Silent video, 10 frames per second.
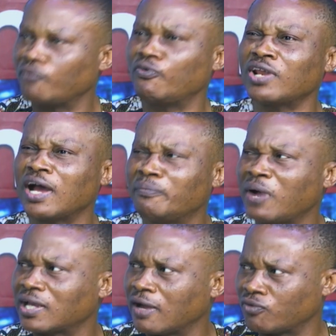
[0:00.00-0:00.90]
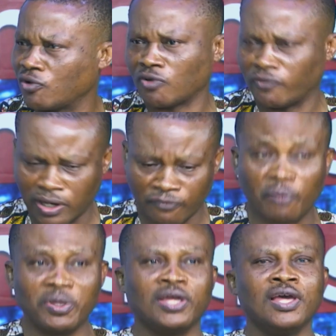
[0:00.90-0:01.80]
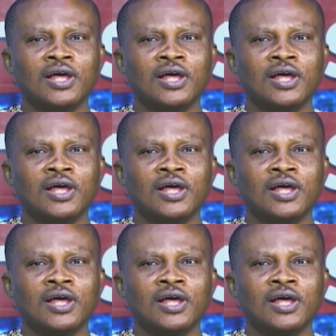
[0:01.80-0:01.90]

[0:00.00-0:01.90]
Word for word: For that bank have source of and for me,